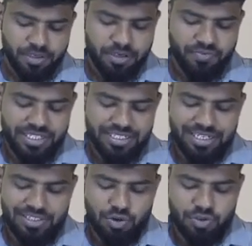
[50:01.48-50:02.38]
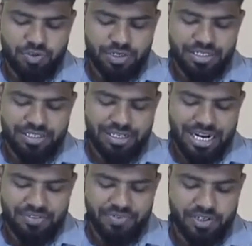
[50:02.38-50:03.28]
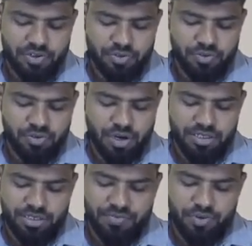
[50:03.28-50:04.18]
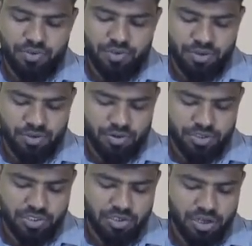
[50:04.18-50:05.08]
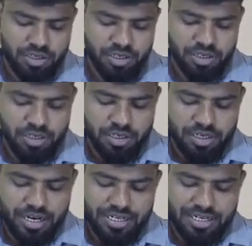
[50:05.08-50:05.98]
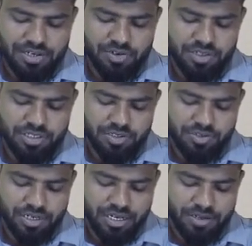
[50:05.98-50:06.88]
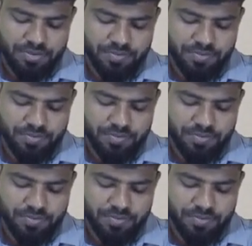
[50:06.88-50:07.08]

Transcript: First write 1000 units, classify into 2, cost of goods sold, closing stock, 800 units into 10,